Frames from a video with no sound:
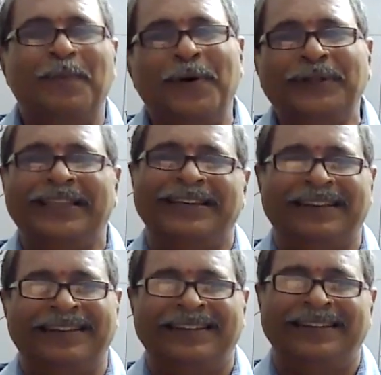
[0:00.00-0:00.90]
both
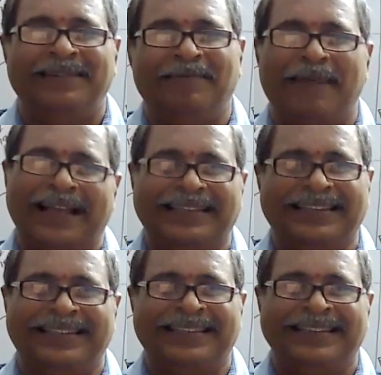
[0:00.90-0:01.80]

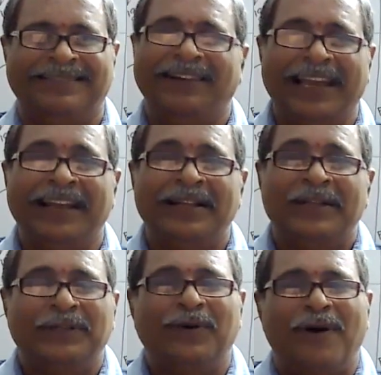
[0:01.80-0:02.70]
batches,
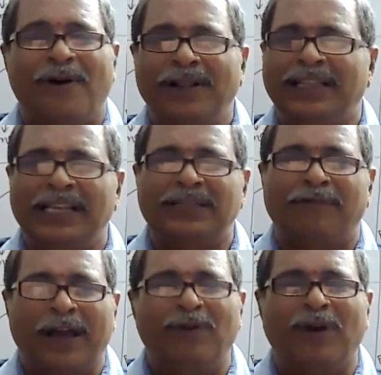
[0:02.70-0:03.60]
okay? So all these
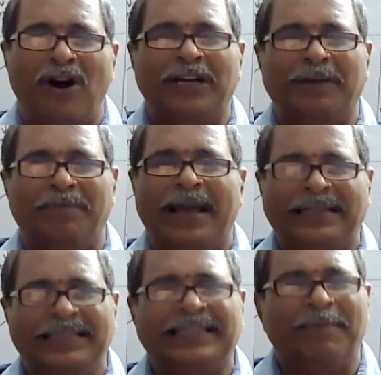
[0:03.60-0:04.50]
5 long-term
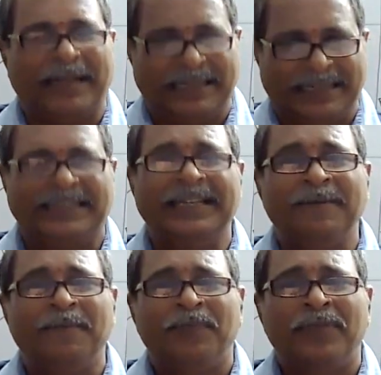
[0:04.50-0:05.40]
batches I'm
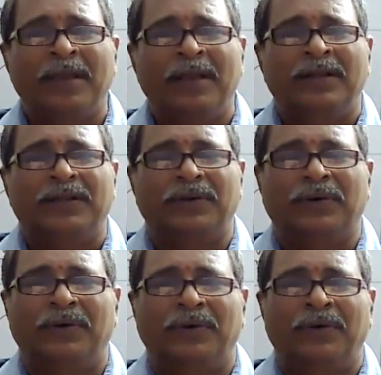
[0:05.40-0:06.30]
conducting. So
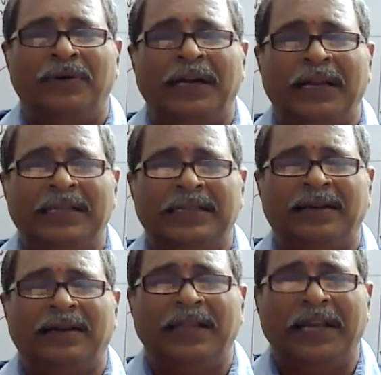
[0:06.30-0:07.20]
it is
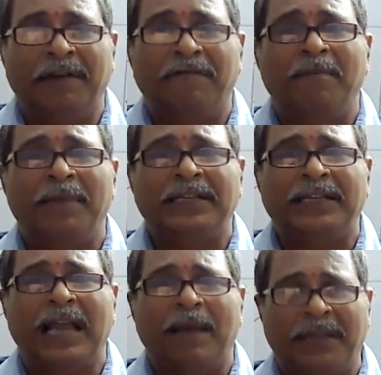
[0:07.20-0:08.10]
the
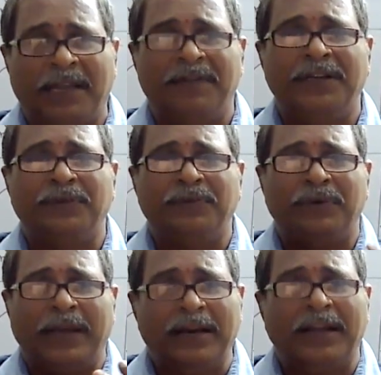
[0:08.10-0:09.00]
information I'm giving
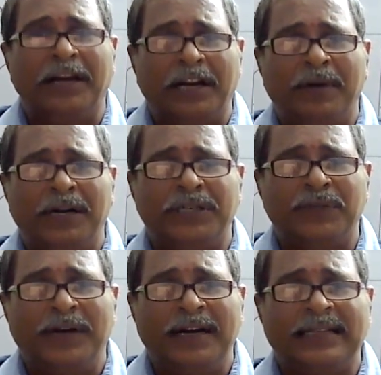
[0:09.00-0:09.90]
to regular intermediate
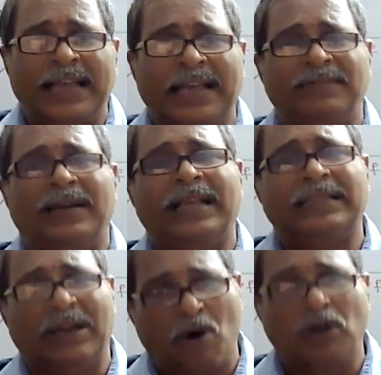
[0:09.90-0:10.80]
students as well
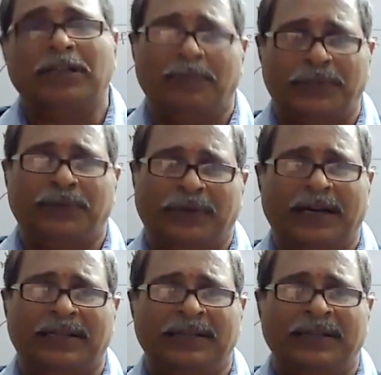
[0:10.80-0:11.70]
as long-term
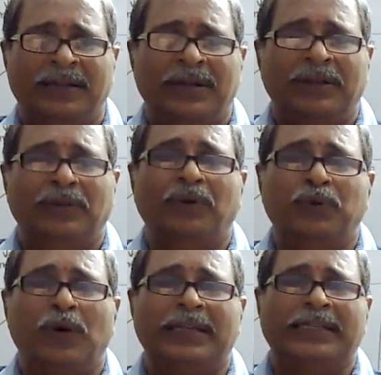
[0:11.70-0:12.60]
students, those
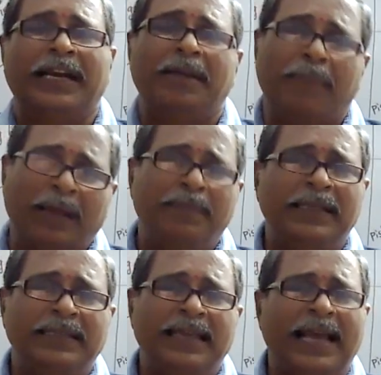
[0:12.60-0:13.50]
who are studying by
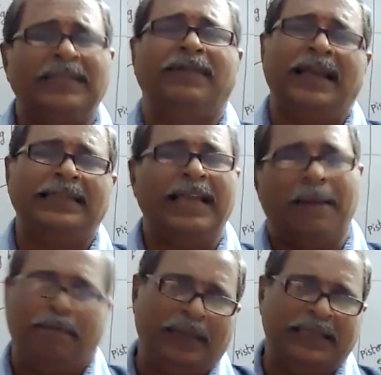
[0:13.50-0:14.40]
PC as well as
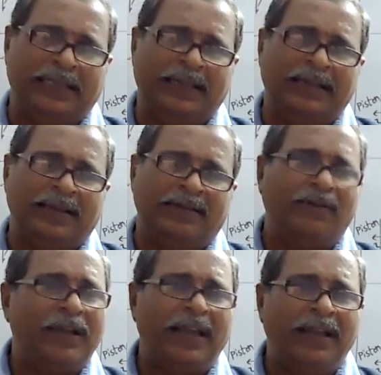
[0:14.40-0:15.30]
PC.
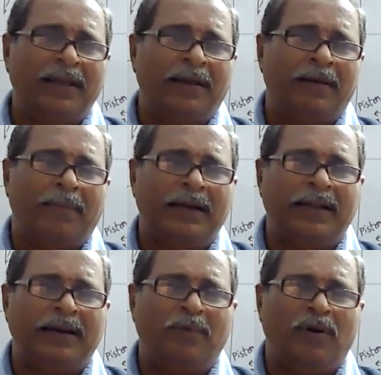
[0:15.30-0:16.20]
Okay, my
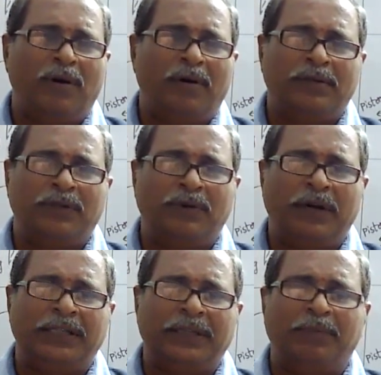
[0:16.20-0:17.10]
dear
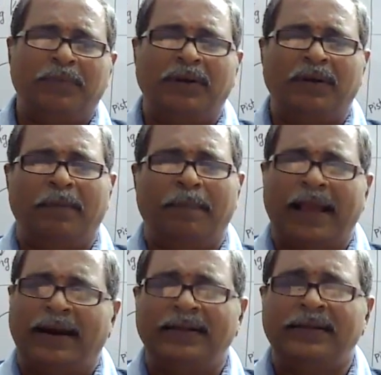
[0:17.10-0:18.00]
students and
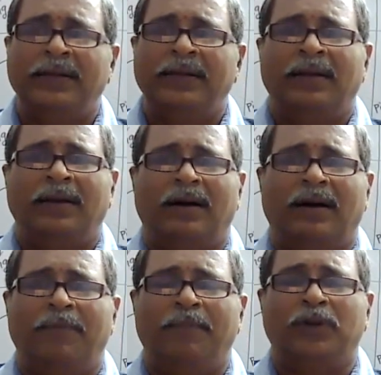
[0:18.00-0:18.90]
parents,
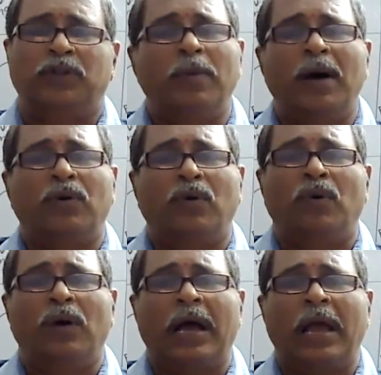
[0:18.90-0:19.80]

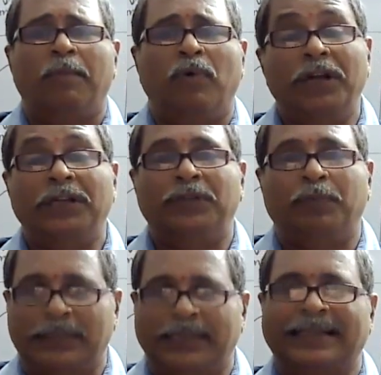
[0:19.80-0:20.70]
tomorrow I'm going to
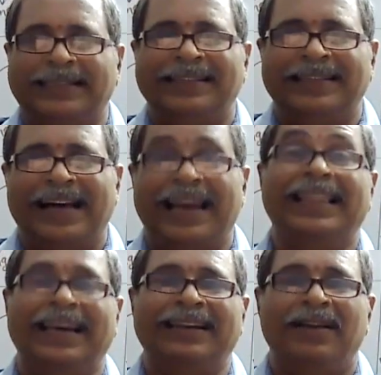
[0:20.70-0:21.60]
project
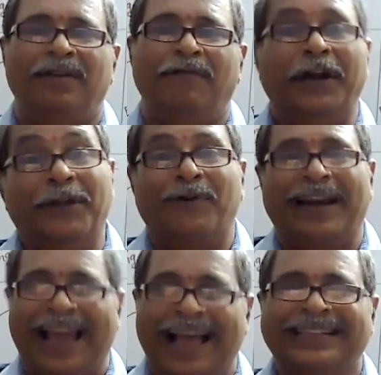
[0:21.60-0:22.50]
another video
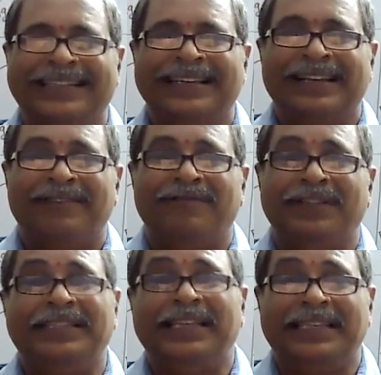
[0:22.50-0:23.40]
class,
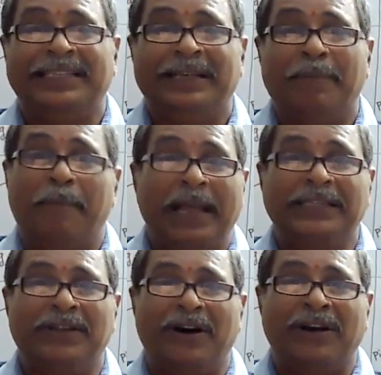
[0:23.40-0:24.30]
which is
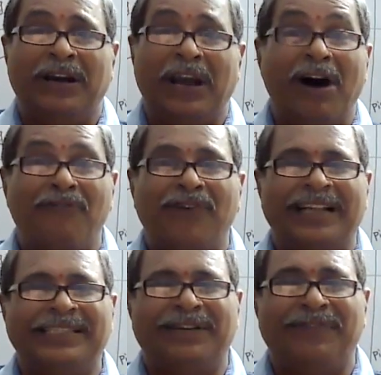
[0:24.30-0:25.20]
based on law of
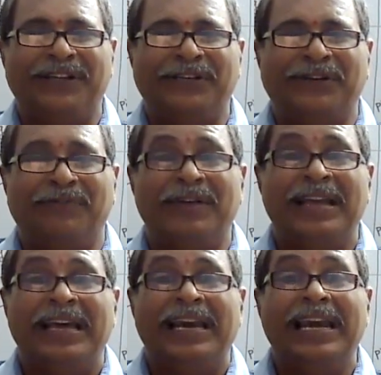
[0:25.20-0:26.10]
conservation
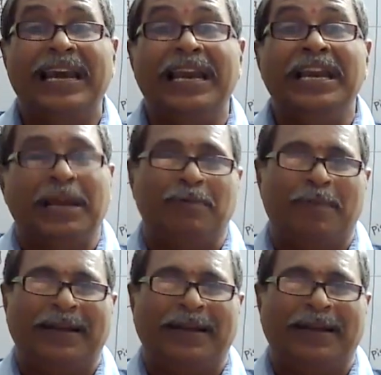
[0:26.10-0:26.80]
of linear